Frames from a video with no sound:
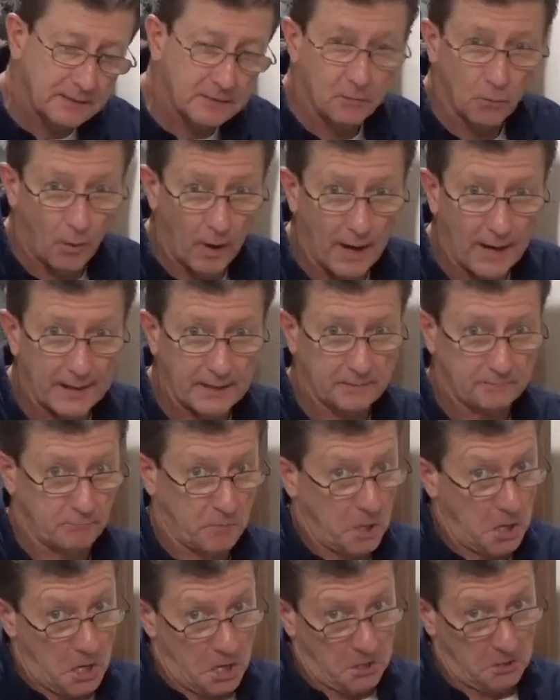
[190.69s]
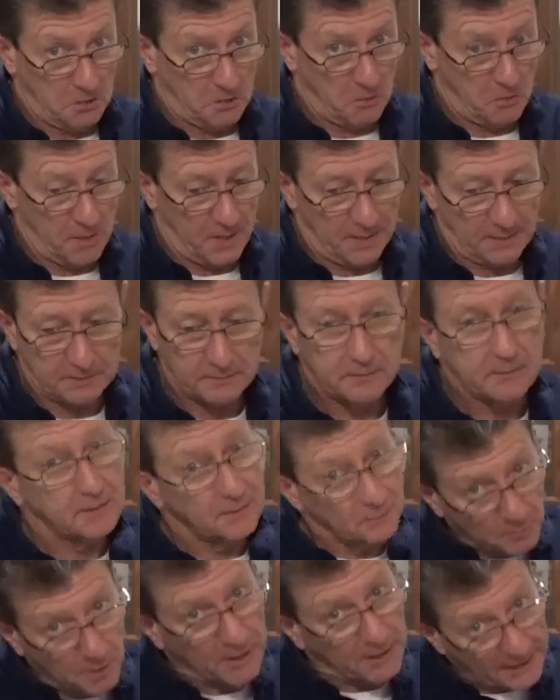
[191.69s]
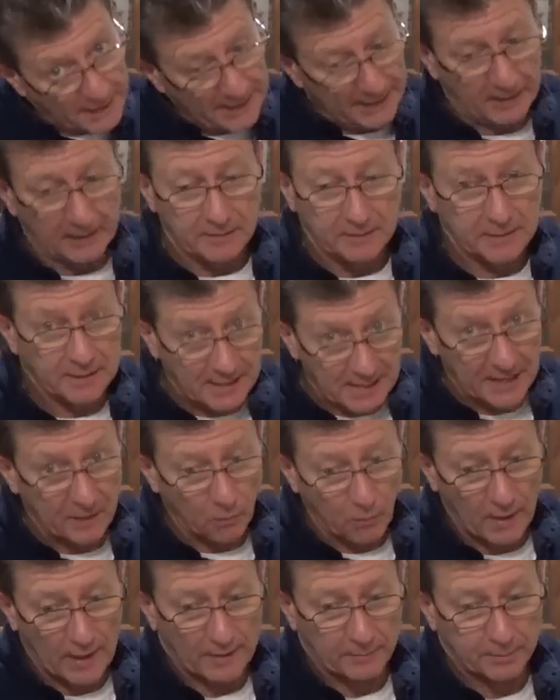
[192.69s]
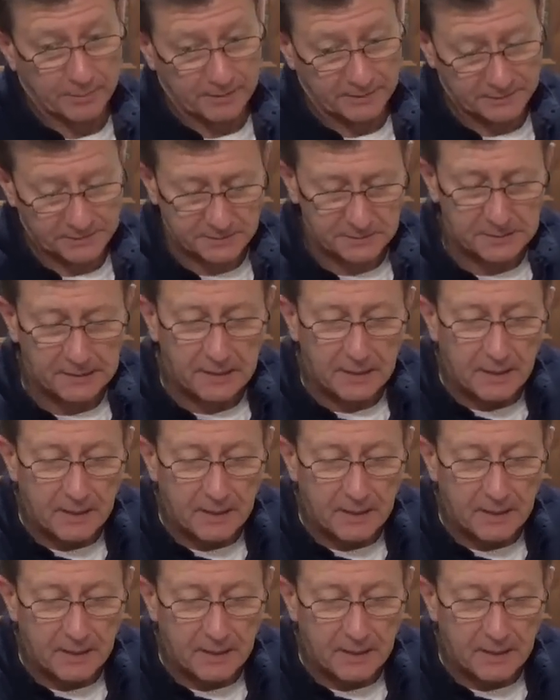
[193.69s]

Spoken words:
Why? I don't know why, but hey, you got a Y piece.